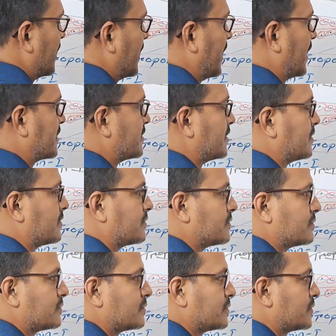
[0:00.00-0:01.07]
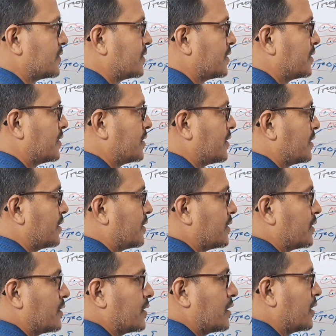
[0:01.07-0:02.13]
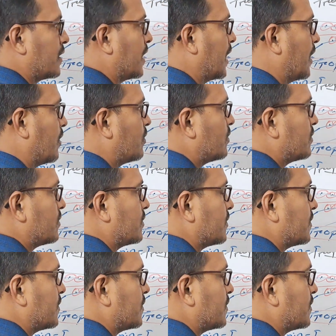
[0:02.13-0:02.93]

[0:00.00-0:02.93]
actin. How?